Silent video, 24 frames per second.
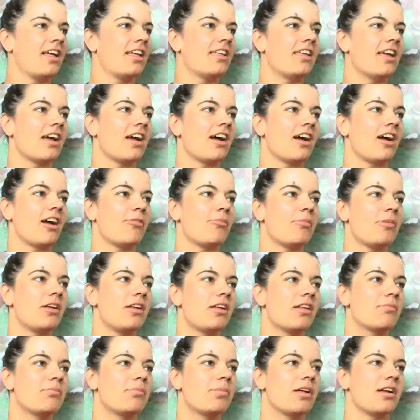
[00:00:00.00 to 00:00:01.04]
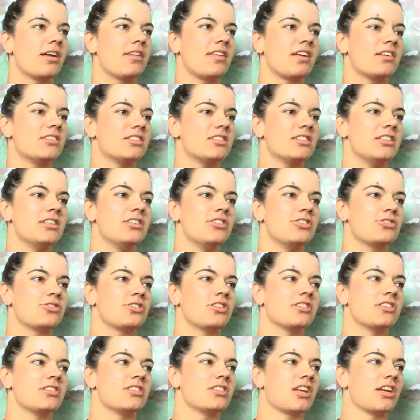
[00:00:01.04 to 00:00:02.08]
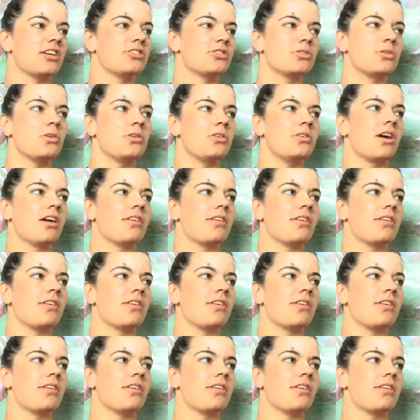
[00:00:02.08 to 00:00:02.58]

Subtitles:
Yeah, I mean, playing in the SEC, the strength of schedule,